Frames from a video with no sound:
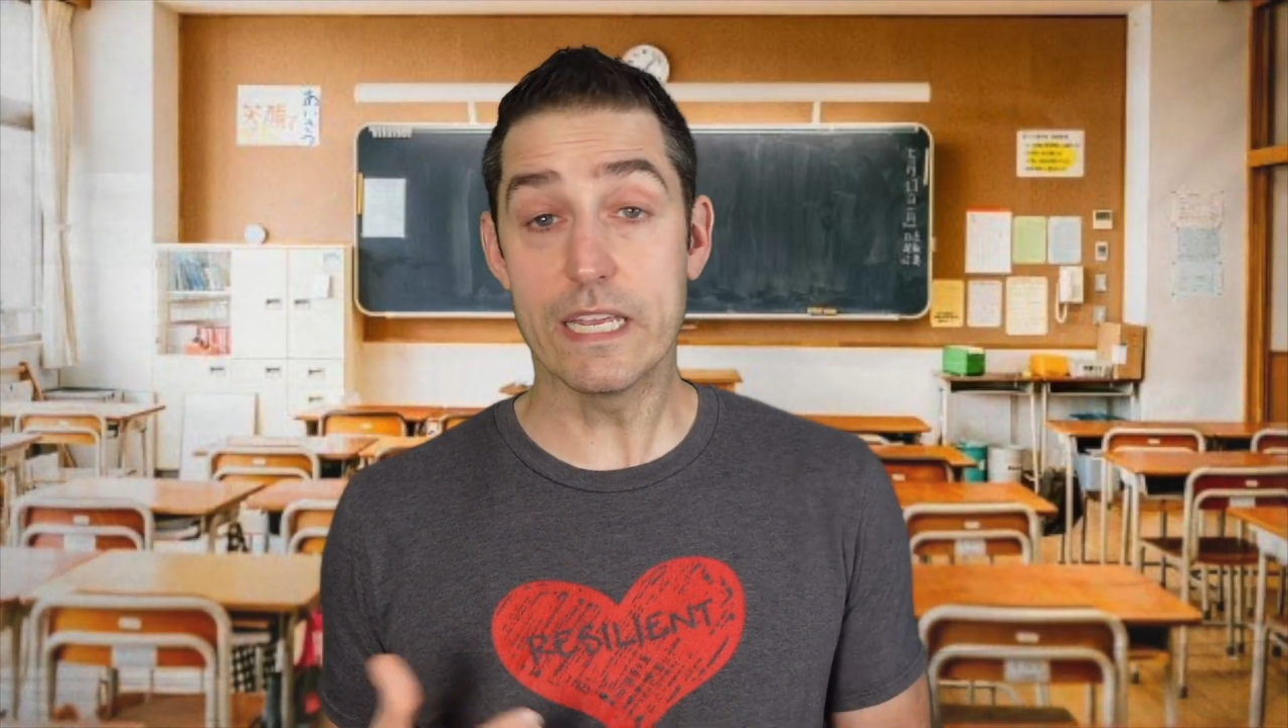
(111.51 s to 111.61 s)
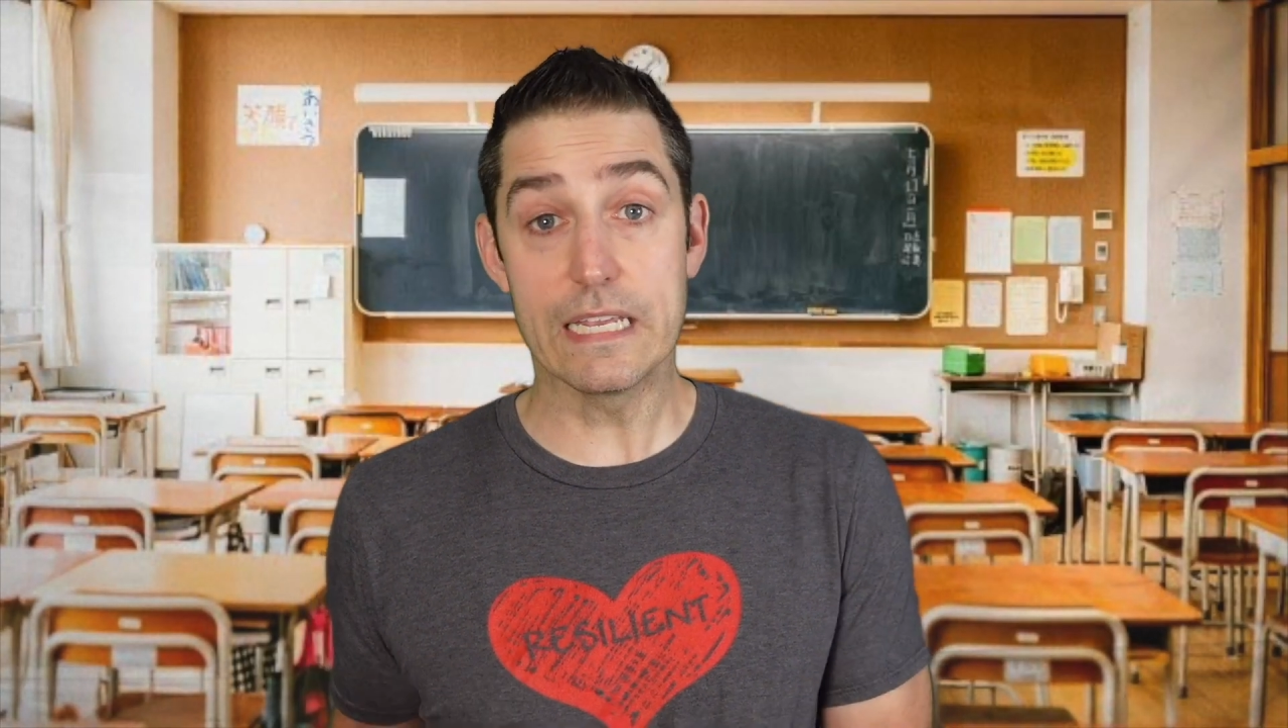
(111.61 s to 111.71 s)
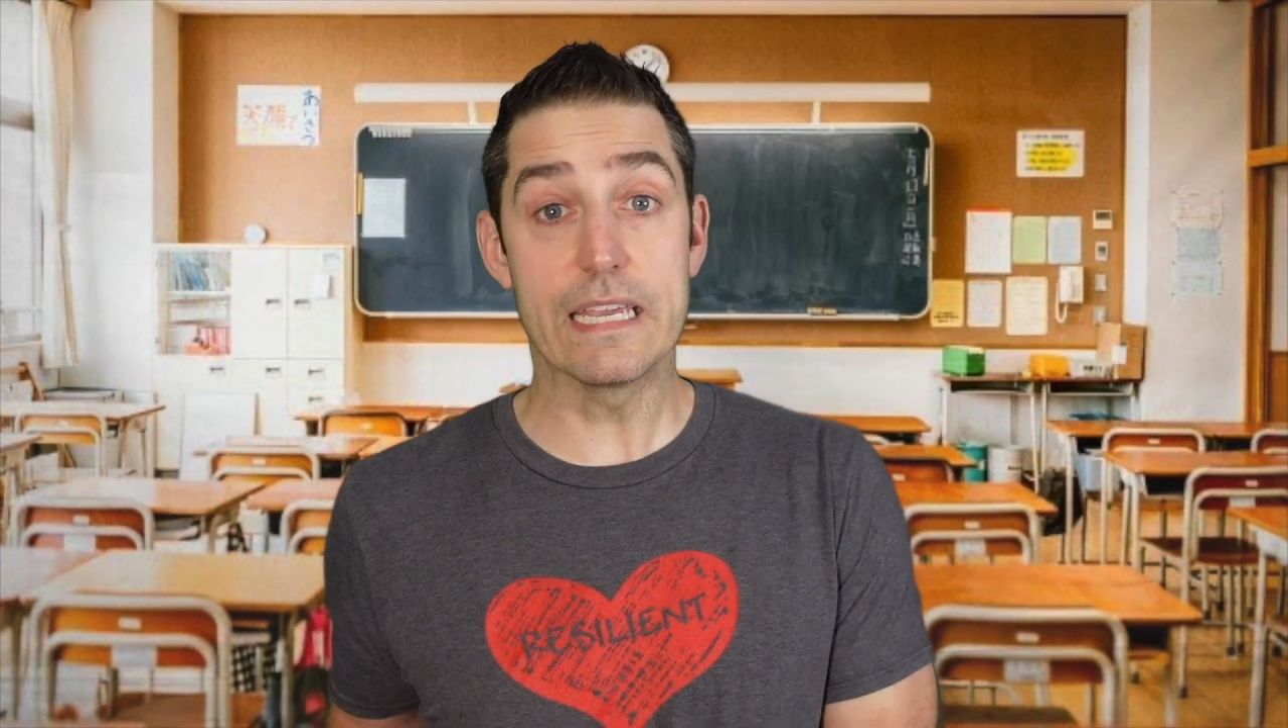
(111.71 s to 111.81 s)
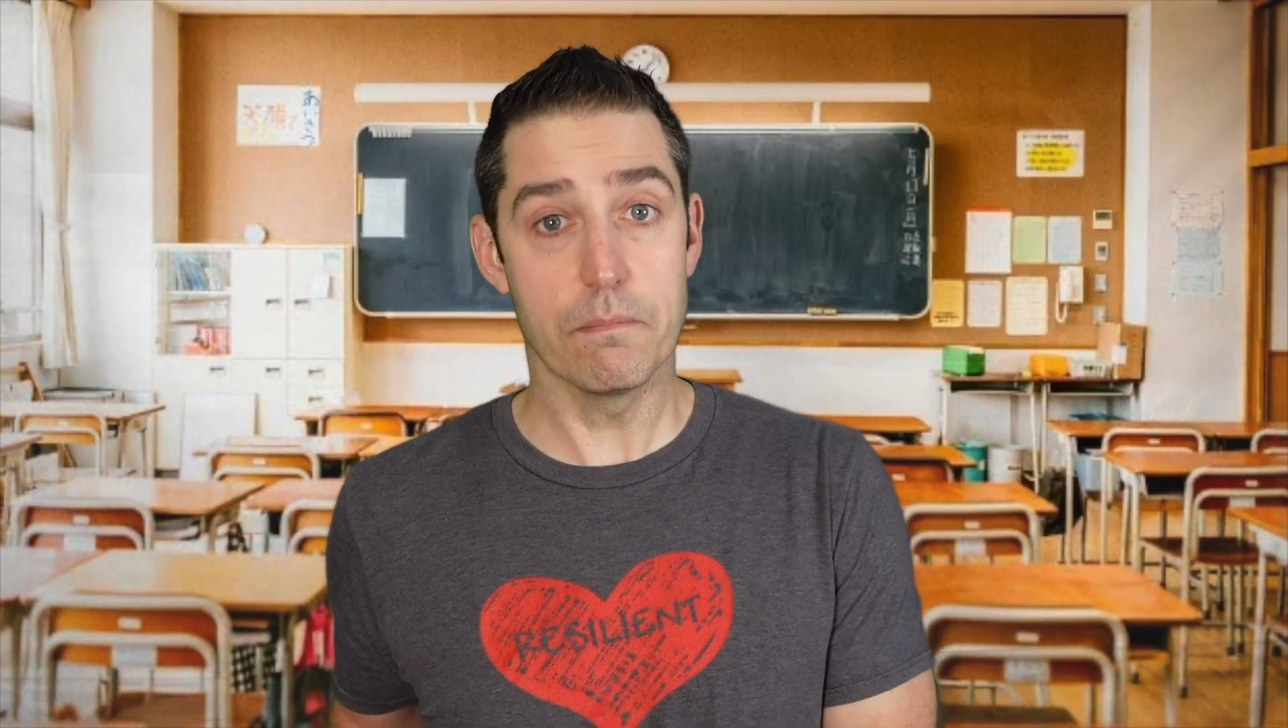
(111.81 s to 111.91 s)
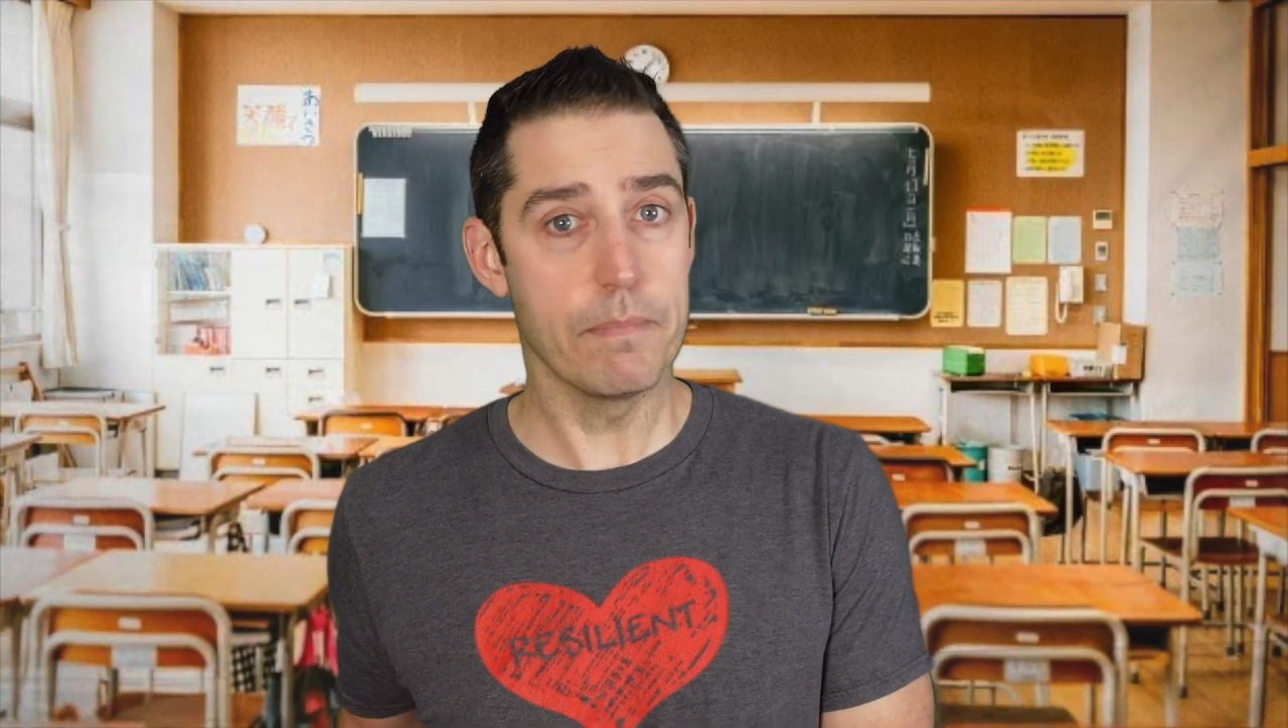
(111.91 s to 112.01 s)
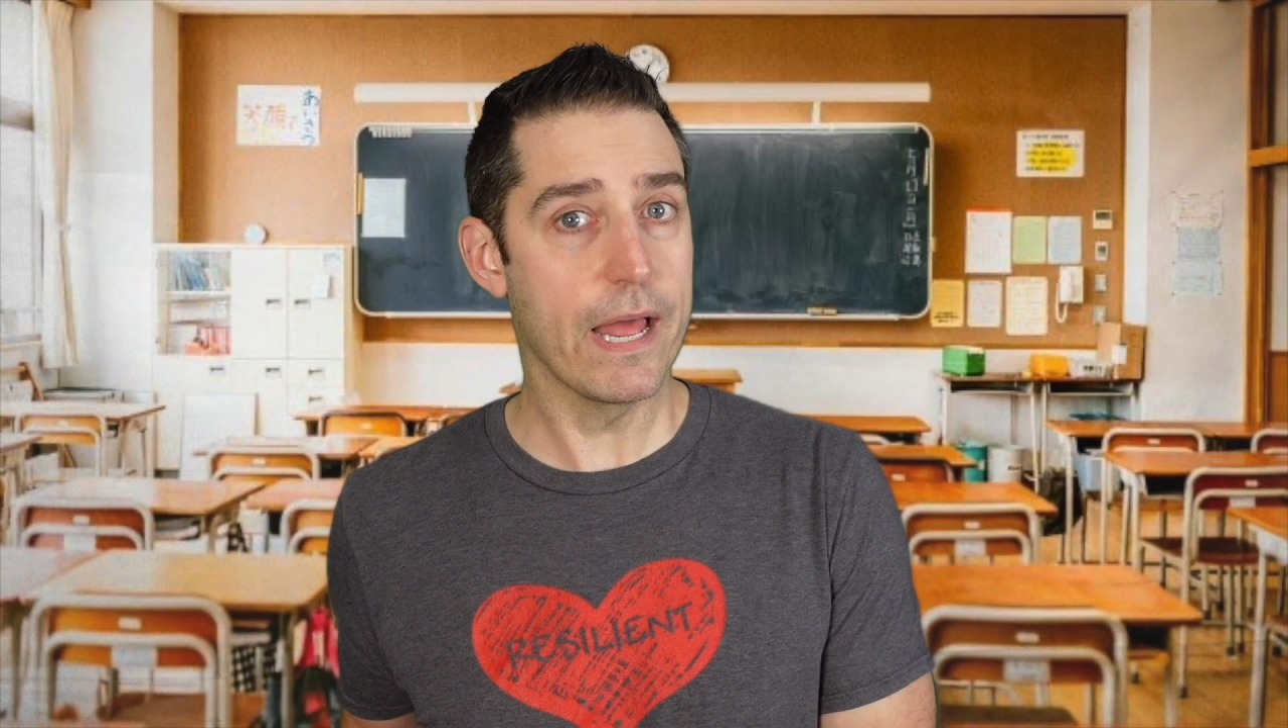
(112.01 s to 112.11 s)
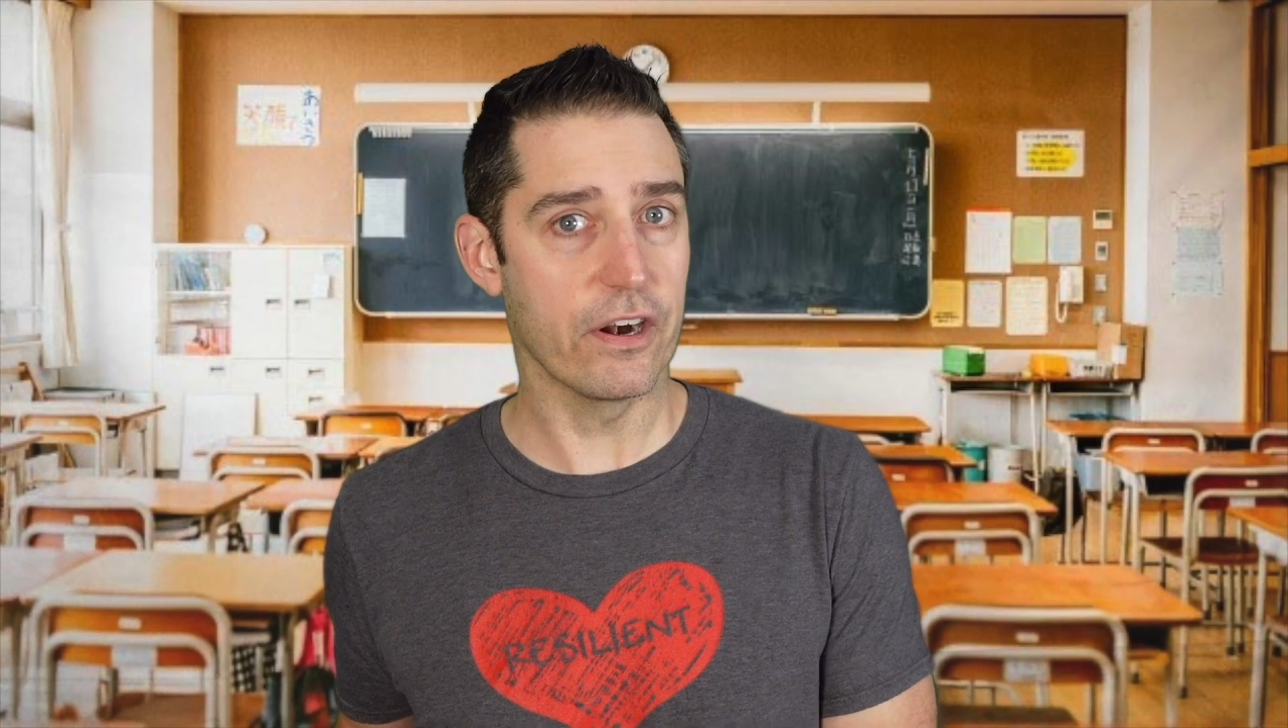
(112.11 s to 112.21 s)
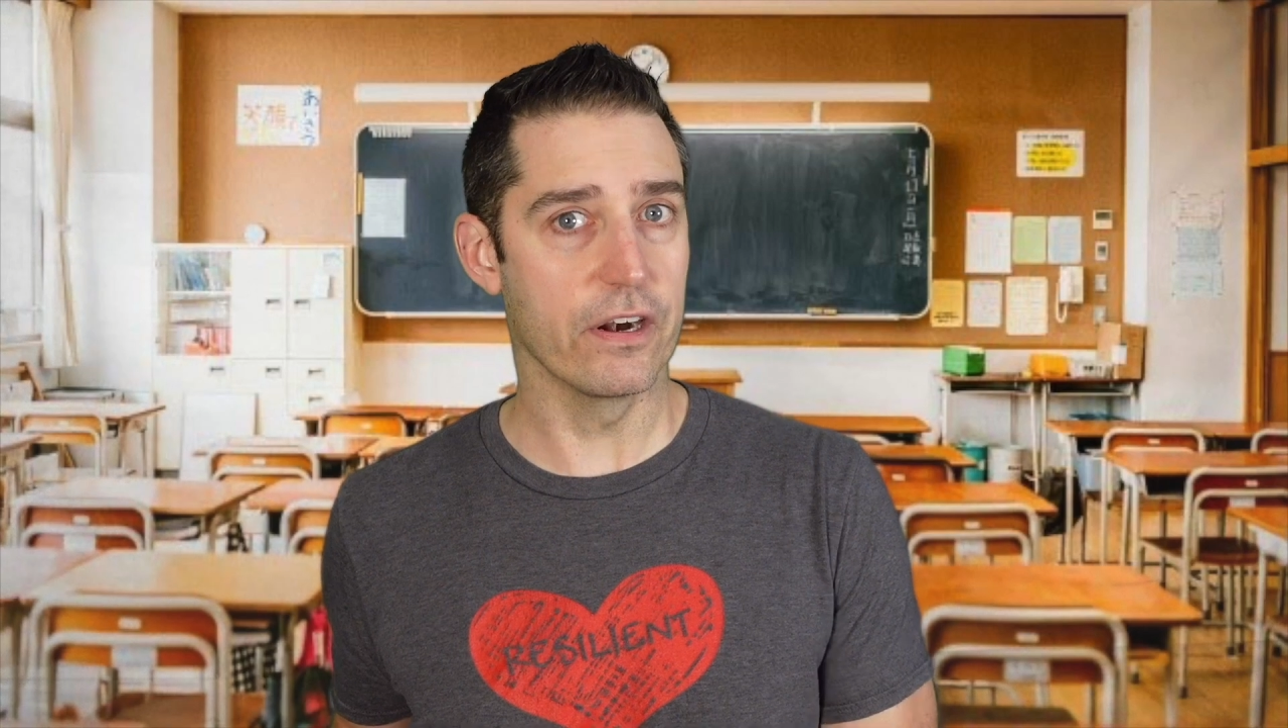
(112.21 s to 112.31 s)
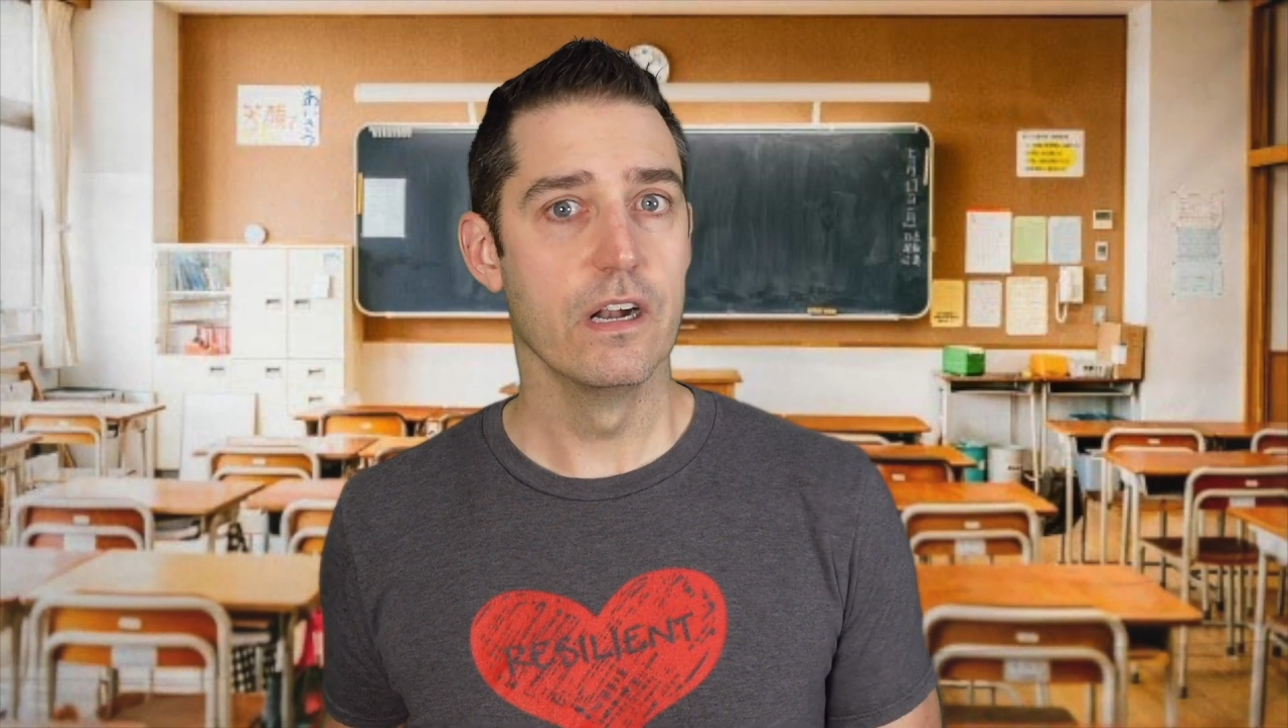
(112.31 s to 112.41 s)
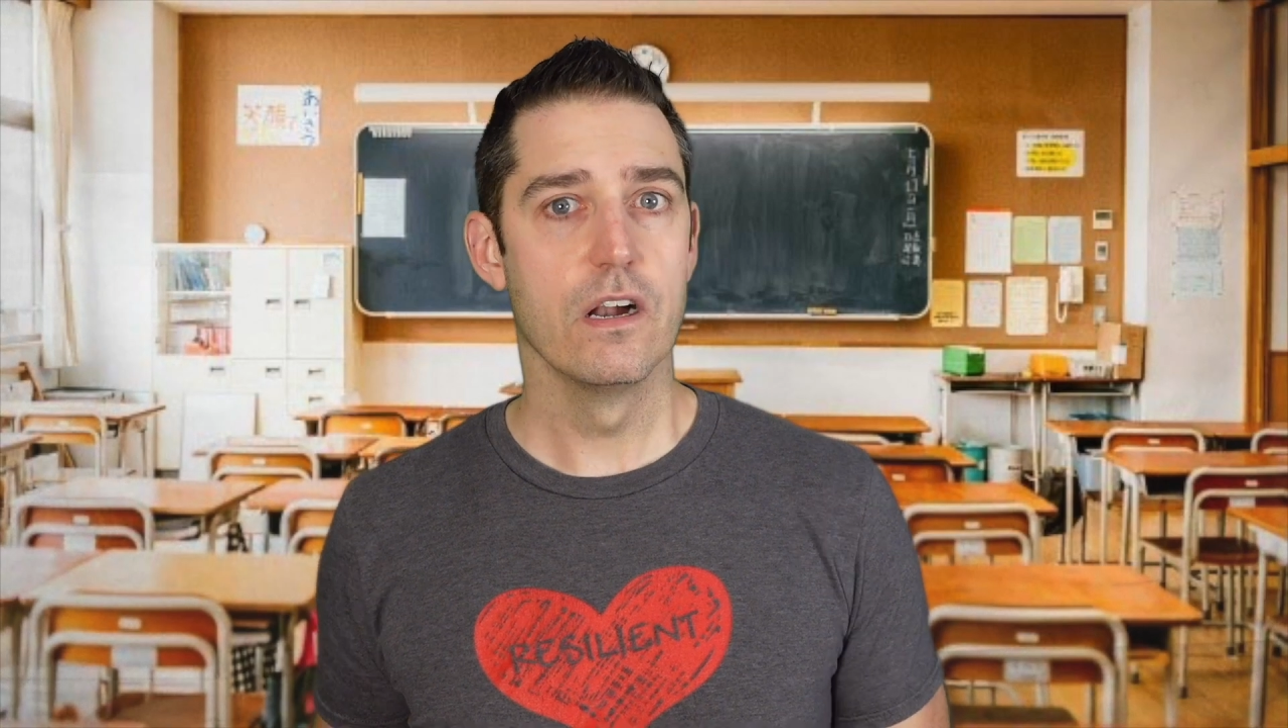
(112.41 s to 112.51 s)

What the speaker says: can get better.